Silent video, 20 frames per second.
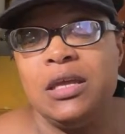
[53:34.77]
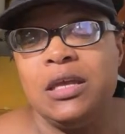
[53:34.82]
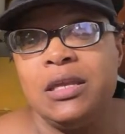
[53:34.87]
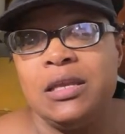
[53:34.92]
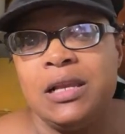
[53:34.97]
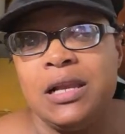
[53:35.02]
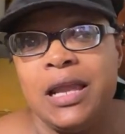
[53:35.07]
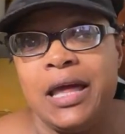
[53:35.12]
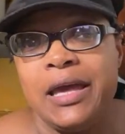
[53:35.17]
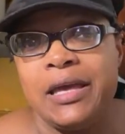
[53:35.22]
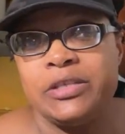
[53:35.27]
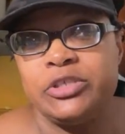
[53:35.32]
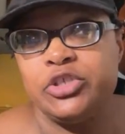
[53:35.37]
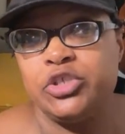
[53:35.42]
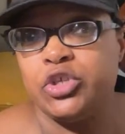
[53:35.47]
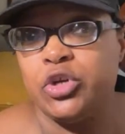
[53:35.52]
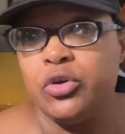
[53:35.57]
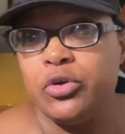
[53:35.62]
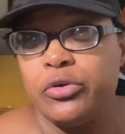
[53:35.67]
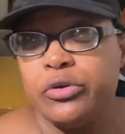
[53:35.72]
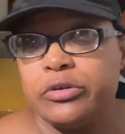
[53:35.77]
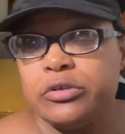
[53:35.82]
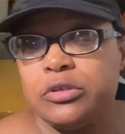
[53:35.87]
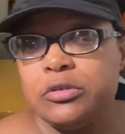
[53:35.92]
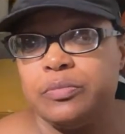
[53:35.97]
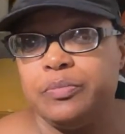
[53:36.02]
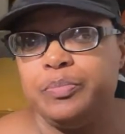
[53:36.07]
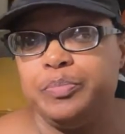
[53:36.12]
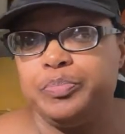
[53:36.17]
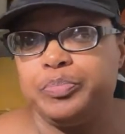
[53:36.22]
in glass
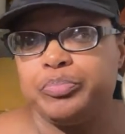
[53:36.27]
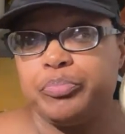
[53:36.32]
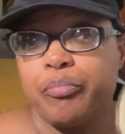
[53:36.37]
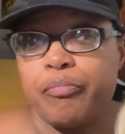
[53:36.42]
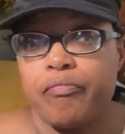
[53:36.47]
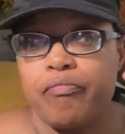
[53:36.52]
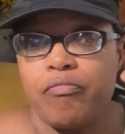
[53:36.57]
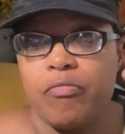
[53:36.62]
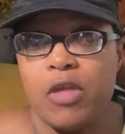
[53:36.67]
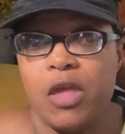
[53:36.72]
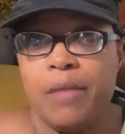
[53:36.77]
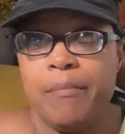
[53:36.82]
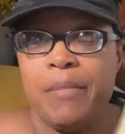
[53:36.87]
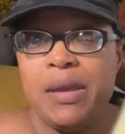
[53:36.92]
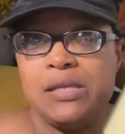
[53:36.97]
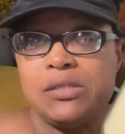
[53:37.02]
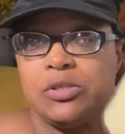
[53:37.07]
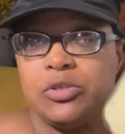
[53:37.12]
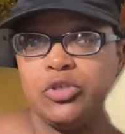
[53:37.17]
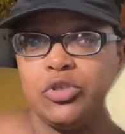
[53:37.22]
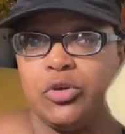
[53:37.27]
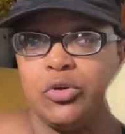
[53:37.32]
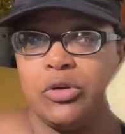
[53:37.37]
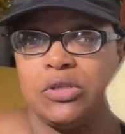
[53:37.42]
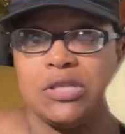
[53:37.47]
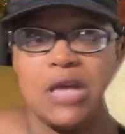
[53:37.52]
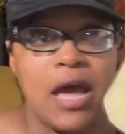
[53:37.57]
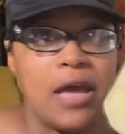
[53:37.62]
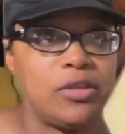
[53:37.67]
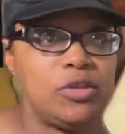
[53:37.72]
jars, in mason
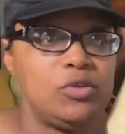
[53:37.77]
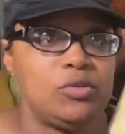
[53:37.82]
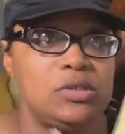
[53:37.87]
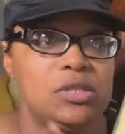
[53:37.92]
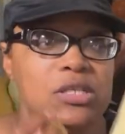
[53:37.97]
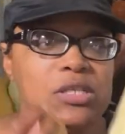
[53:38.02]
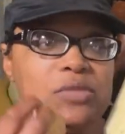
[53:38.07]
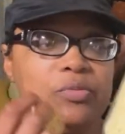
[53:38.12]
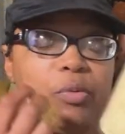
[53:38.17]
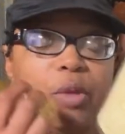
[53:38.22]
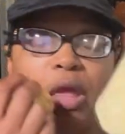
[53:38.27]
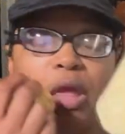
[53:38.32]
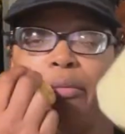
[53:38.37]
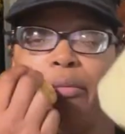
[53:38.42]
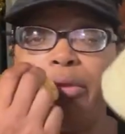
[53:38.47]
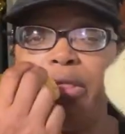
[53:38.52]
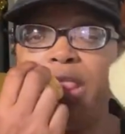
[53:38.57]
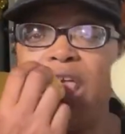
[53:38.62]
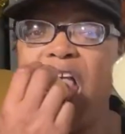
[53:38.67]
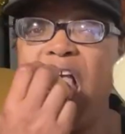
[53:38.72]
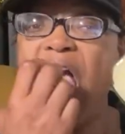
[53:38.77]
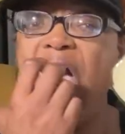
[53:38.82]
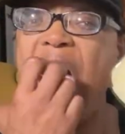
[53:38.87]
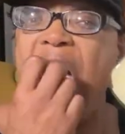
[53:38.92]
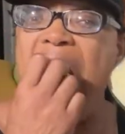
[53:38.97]
jars. I use this for everything.